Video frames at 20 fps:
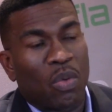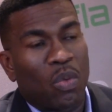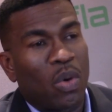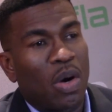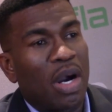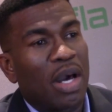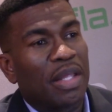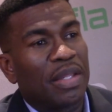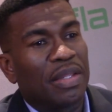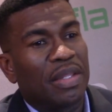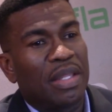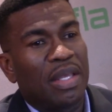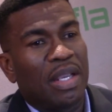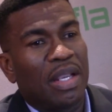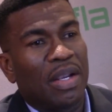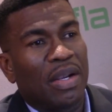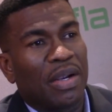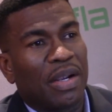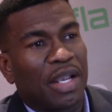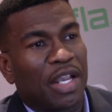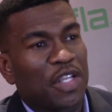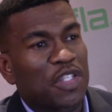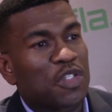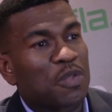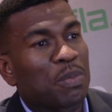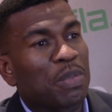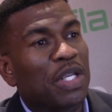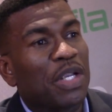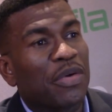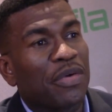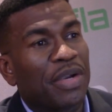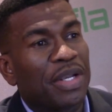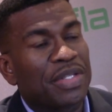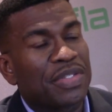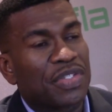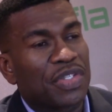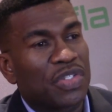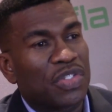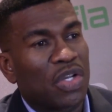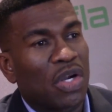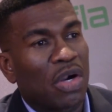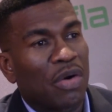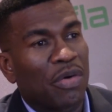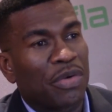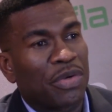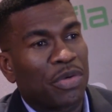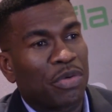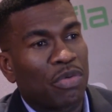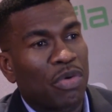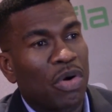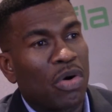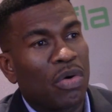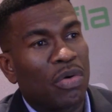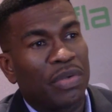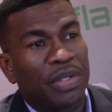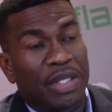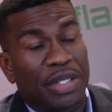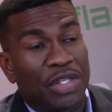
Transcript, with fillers: what their experiences are on the road,